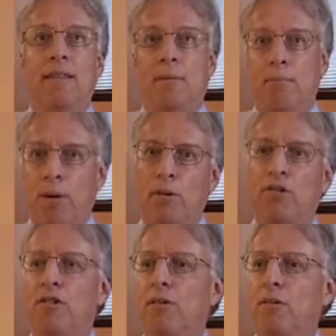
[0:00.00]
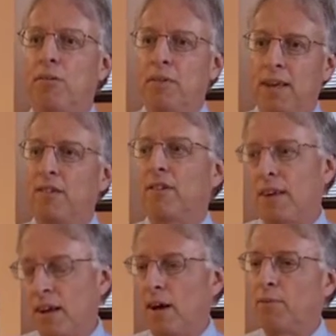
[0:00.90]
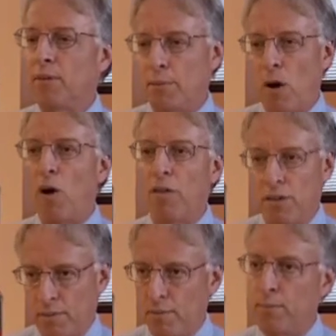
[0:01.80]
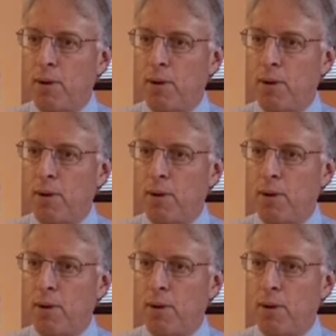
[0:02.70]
the personal things that come from all the